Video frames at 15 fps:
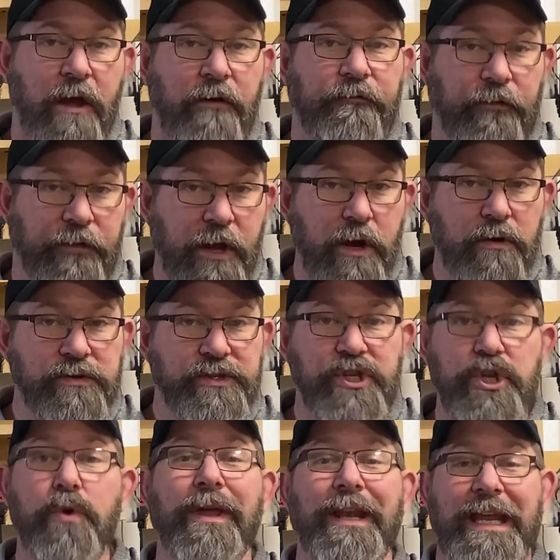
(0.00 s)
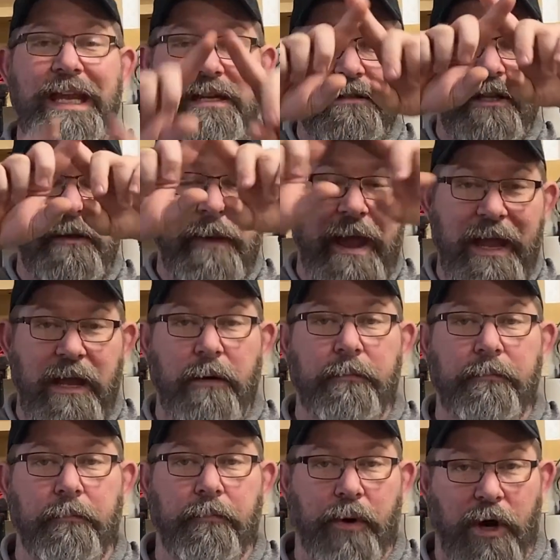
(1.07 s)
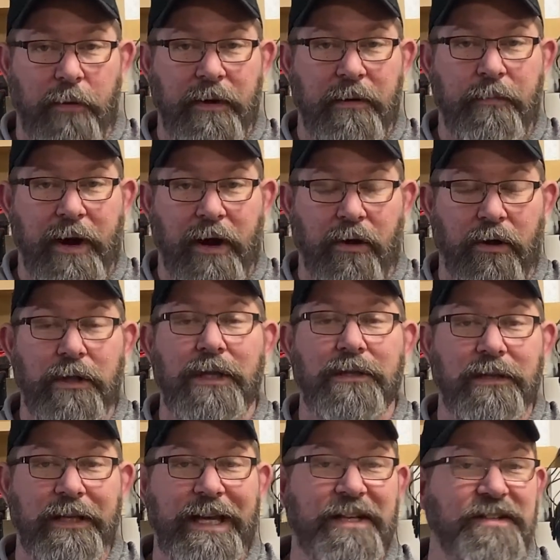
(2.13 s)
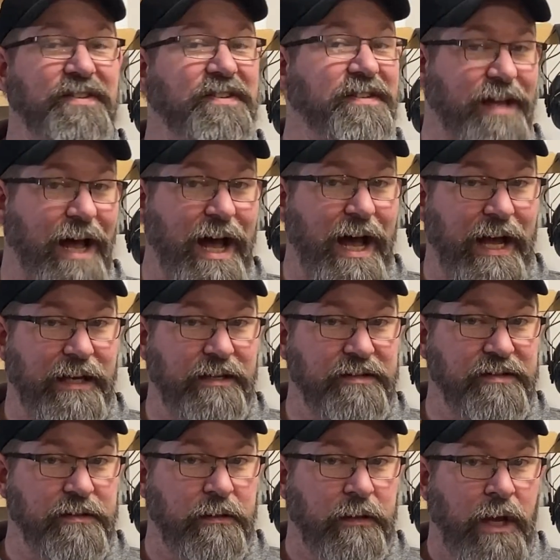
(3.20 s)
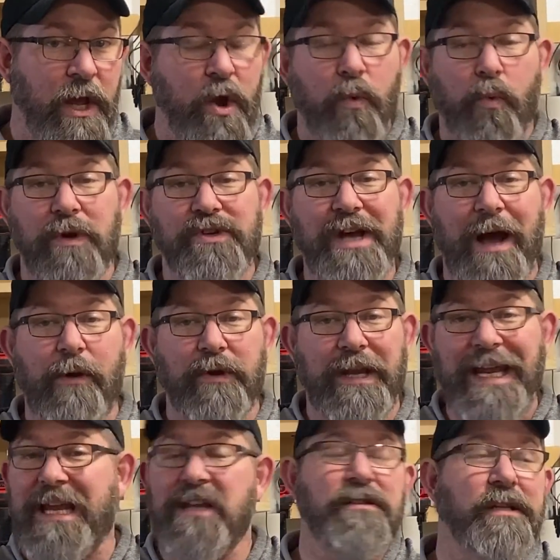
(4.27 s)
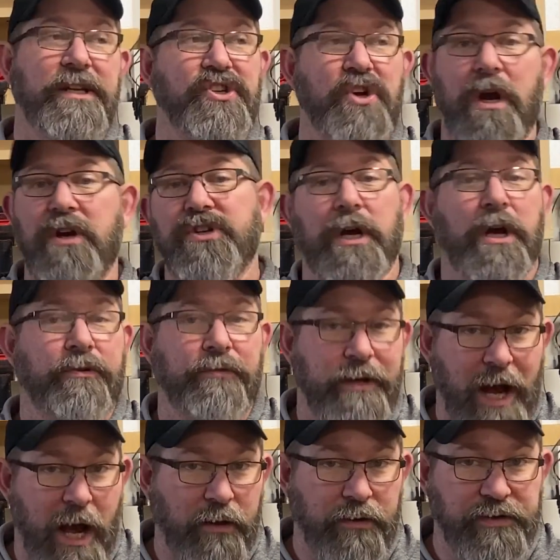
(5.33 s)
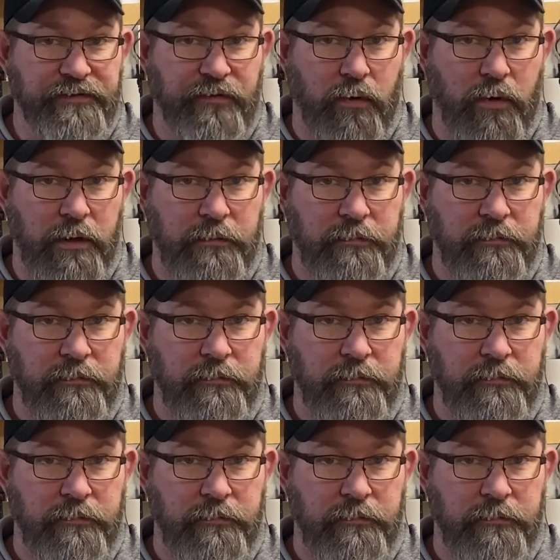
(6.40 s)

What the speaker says: For those, you can easily make bourbon barrel lid signs, which I would easily charge $100 for.